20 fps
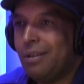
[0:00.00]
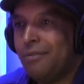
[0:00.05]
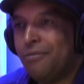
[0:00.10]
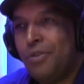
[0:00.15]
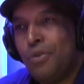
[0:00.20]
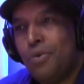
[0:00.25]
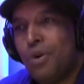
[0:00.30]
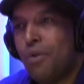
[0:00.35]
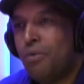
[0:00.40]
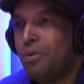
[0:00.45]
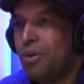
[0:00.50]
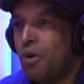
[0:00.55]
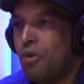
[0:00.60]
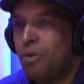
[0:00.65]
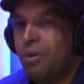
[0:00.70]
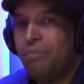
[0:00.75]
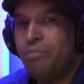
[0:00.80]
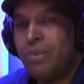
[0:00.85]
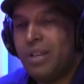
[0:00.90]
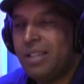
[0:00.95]
If you mm-hmm. don't know
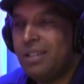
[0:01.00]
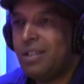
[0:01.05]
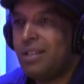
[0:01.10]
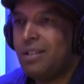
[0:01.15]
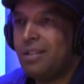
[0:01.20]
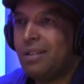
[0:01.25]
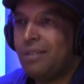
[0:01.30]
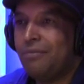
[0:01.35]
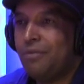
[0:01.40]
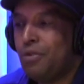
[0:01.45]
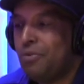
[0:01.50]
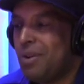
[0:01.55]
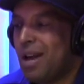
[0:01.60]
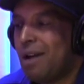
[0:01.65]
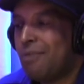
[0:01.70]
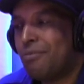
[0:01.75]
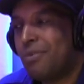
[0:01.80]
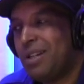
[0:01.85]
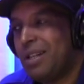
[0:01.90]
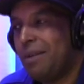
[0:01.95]
the business, if you're
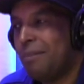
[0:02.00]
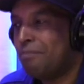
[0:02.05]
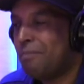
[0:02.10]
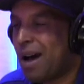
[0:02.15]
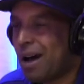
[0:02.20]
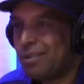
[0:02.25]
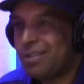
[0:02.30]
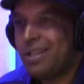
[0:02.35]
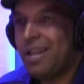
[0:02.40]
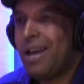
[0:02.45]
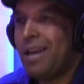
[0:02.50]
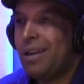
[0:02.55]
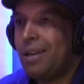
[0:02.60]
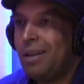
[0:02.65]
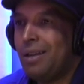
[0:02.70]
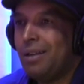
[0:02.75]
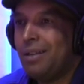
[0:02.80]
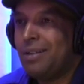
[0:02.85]
not really about that